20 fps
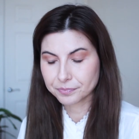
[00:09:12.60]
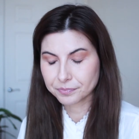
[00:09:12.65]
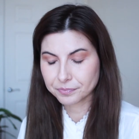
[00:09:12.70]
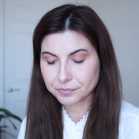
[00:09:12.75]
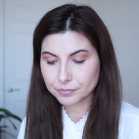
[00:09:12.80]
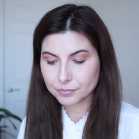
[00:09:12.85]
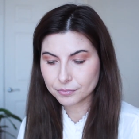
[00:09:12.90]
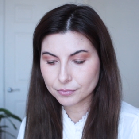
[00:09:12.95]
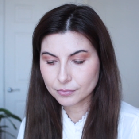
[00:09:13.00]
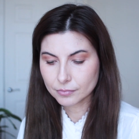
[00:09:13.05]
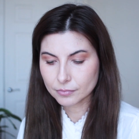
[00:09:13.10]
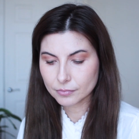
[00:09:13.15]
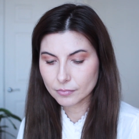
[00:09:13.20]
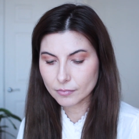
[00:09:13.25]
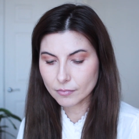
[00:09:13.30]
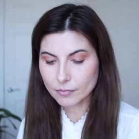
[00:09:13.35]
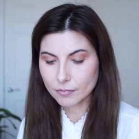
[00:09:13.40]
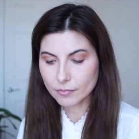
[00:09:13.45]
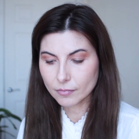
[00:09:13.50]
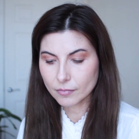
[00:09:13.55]

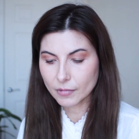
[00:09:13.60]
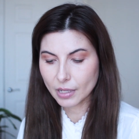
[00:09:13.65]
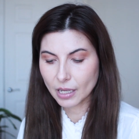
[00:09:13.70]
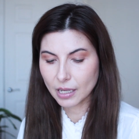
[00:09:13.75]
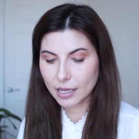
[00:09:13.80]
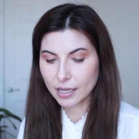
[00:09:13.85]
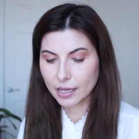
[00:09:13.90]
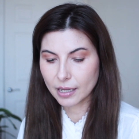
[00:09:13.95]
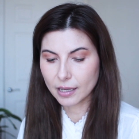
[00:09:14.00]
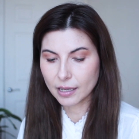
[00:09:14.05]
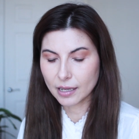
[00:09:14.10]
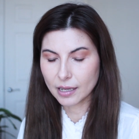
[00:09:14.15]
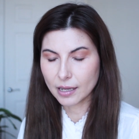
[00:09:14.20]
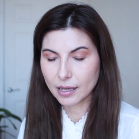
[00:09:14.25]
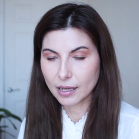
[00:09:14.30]
No one is speaking in this clip.